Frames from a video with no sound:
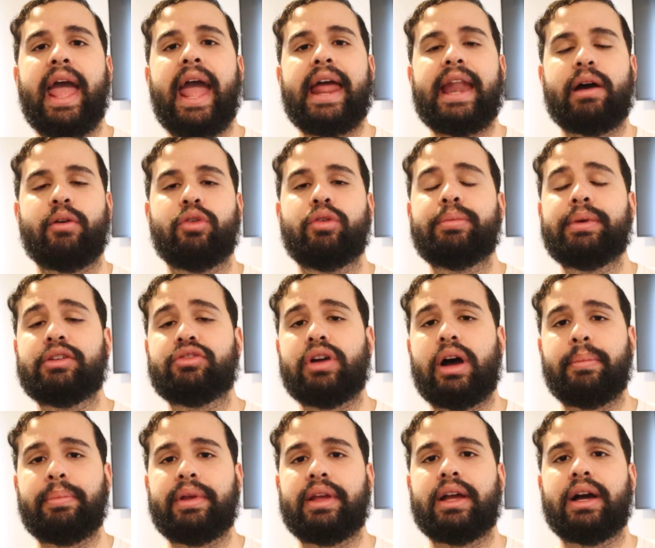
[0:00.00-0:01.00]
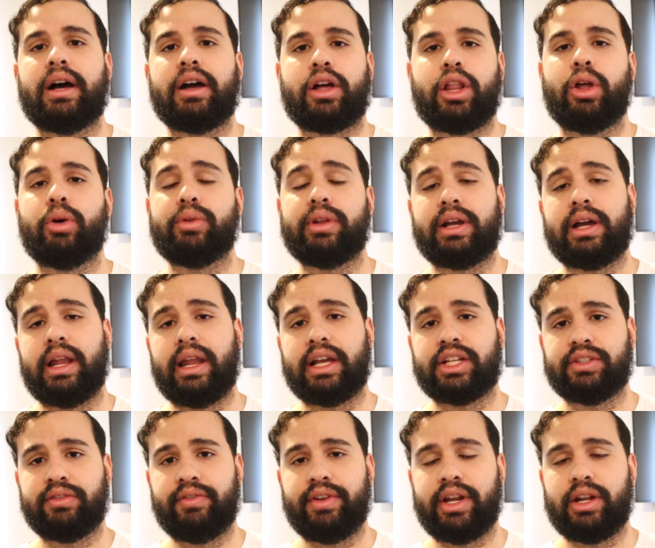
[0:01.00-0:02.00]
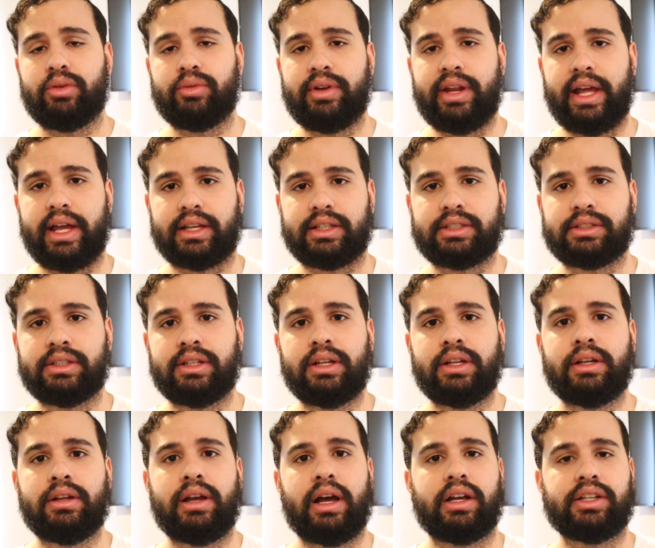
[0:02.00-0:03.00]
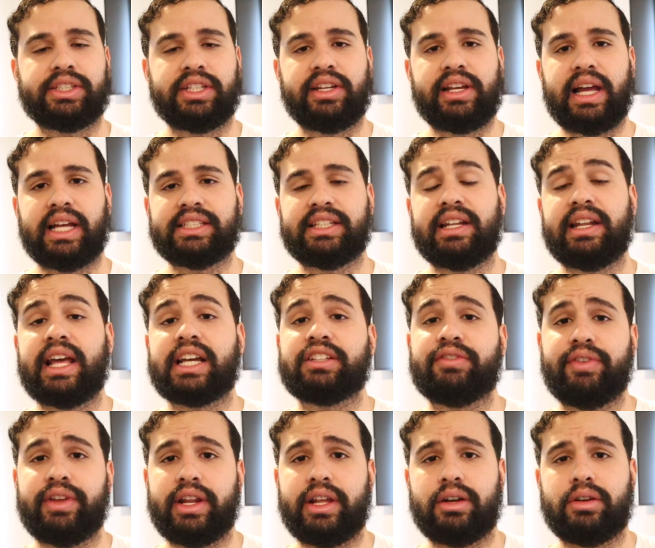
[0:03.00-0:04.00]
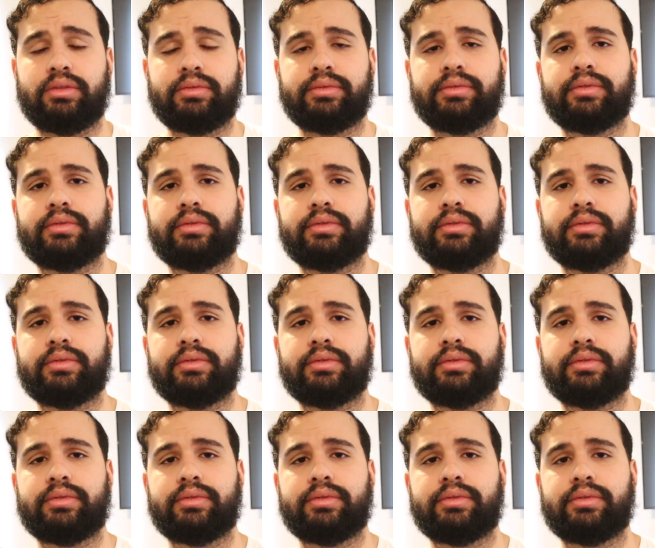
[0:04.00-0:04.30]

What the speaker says: and I will be dropping a clothing collection video next. I'll see you guys in the next video.